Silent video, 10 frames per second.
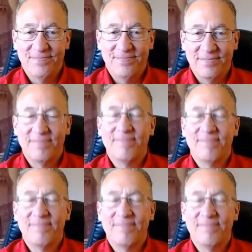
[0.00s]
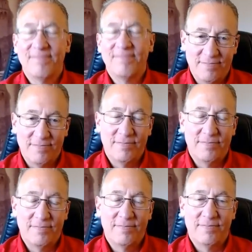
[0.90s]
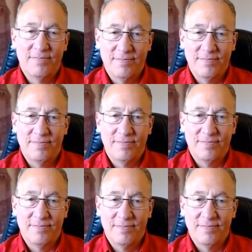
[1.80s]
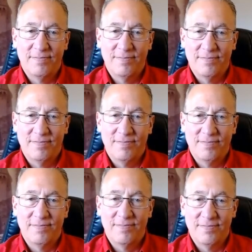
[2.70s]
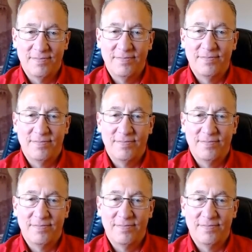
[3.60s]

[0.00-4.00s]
(not speaking)